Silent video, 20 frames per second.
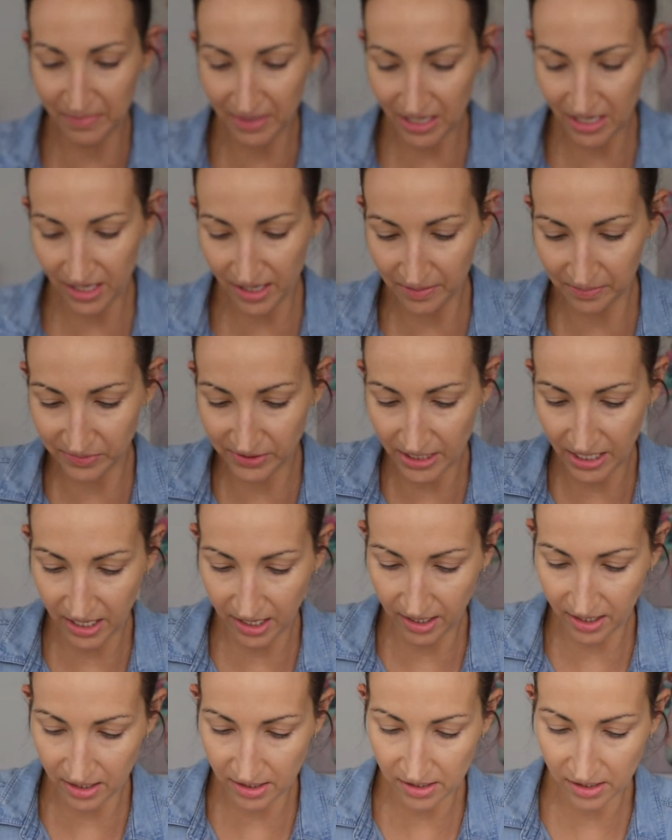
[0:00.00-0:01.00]
medium
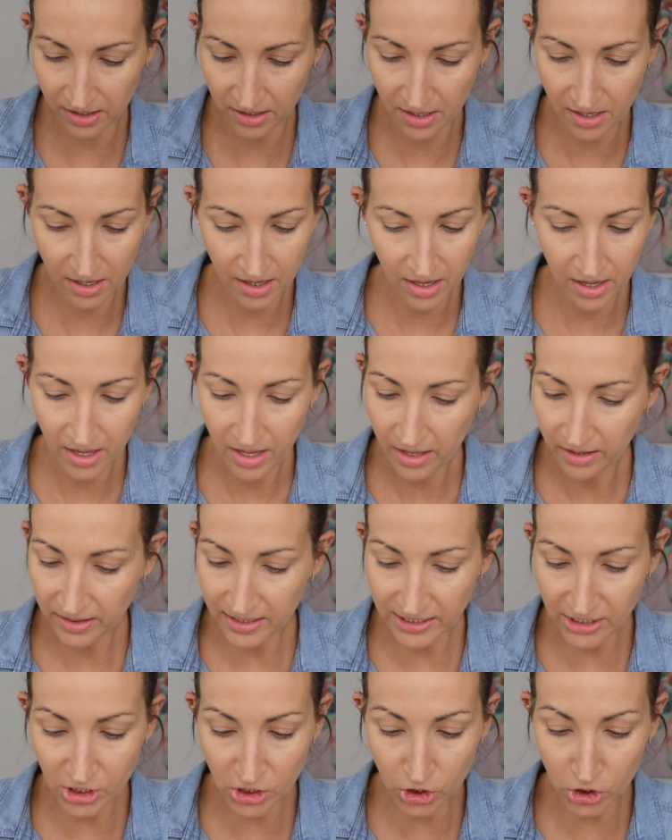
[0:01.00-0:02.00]
tan.
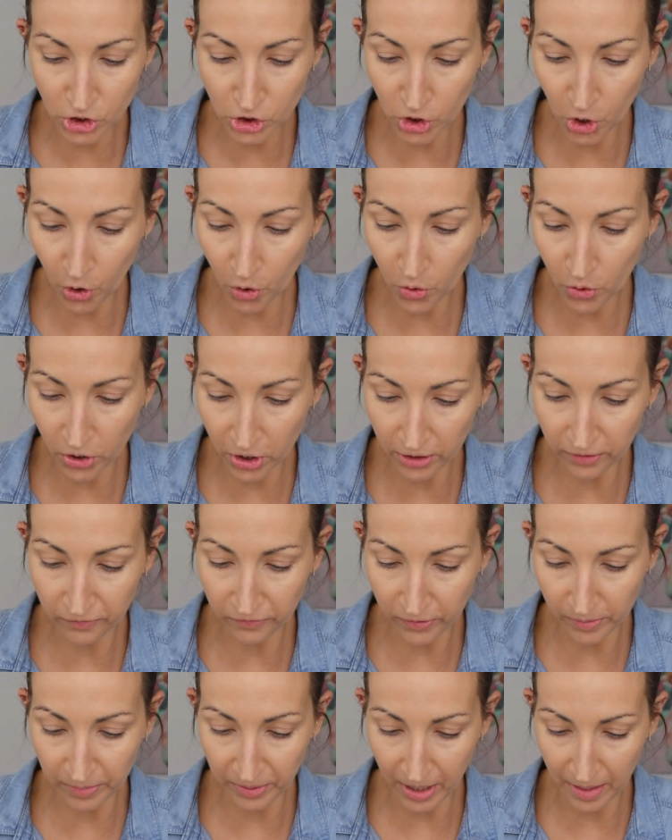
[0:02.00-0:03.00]
This is so good
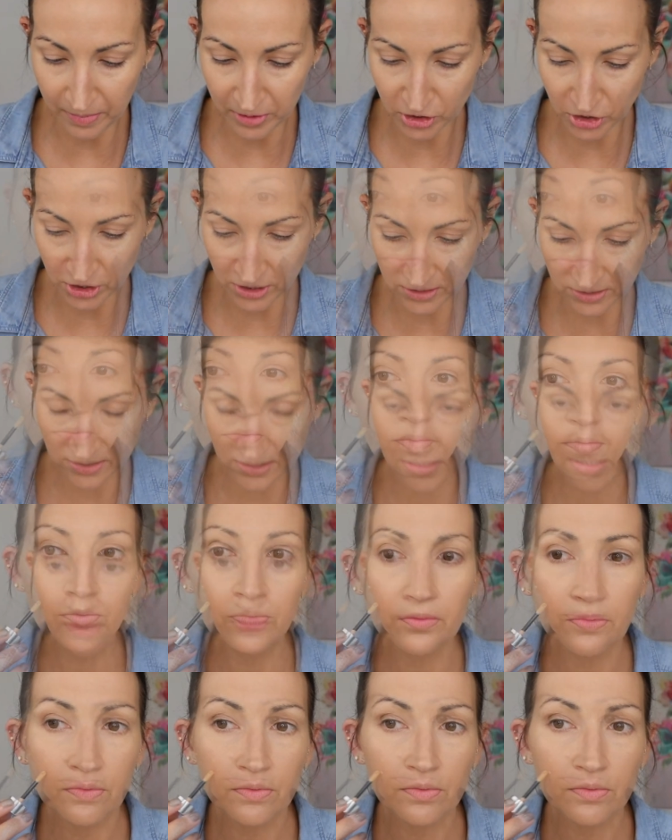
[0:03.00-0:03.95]
for blemishes.